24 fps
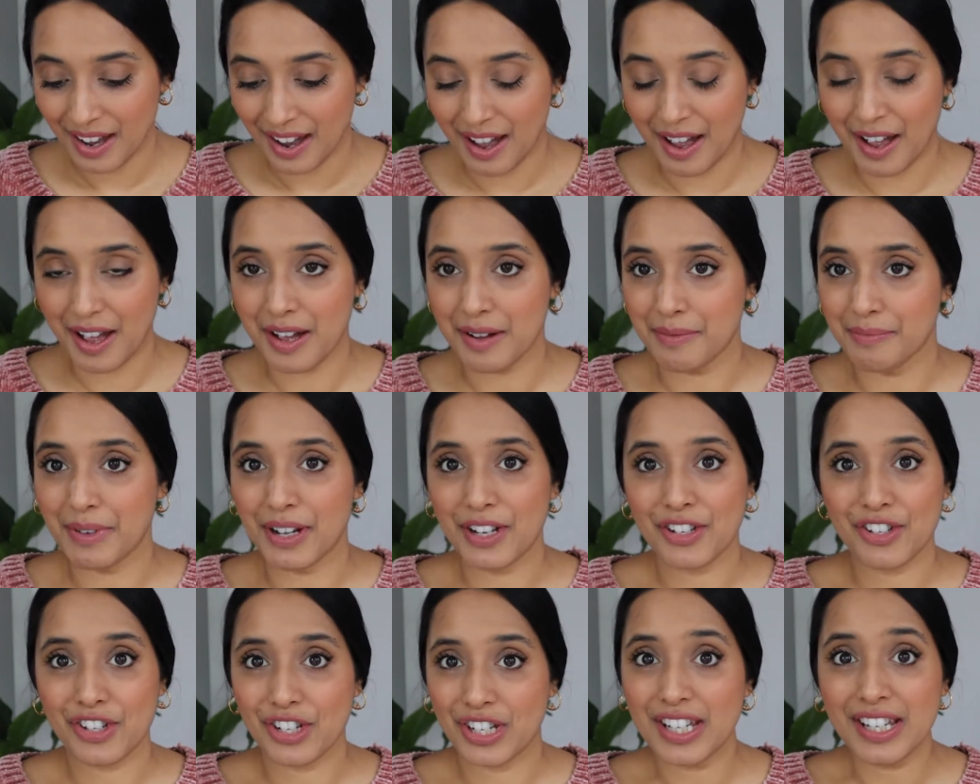um,
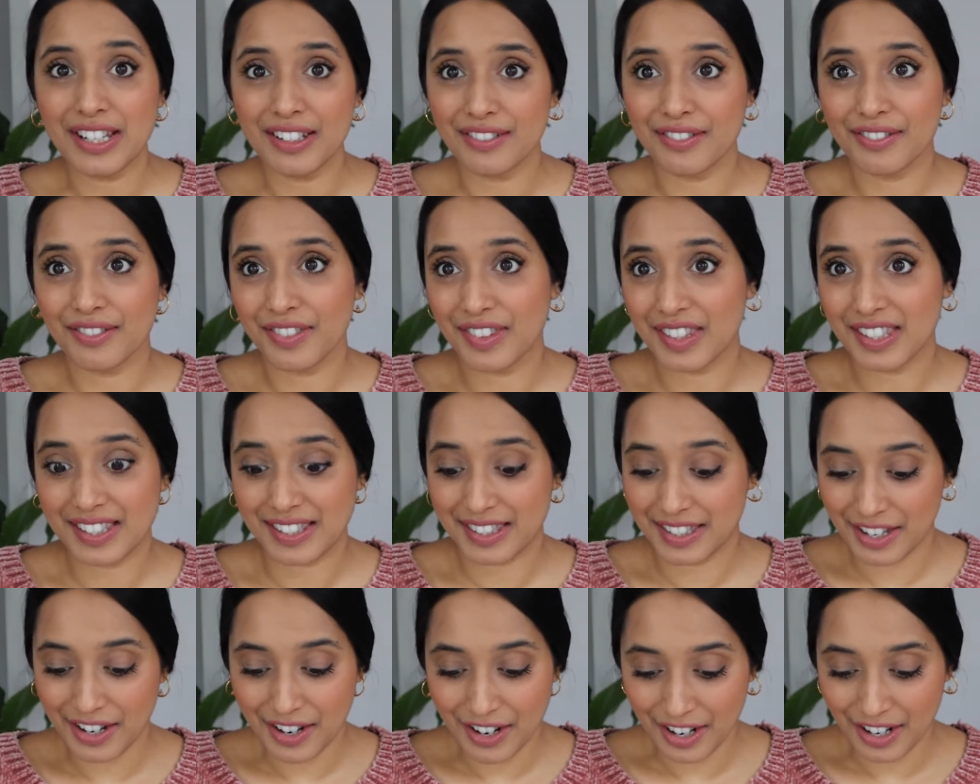achieve
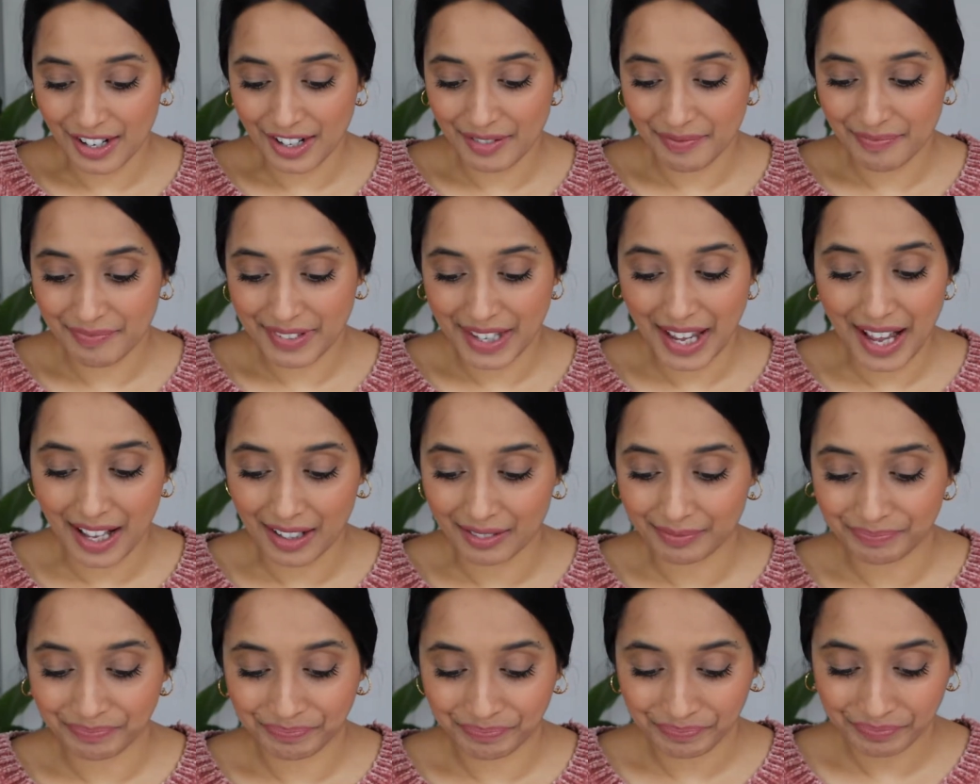this year. Yeah.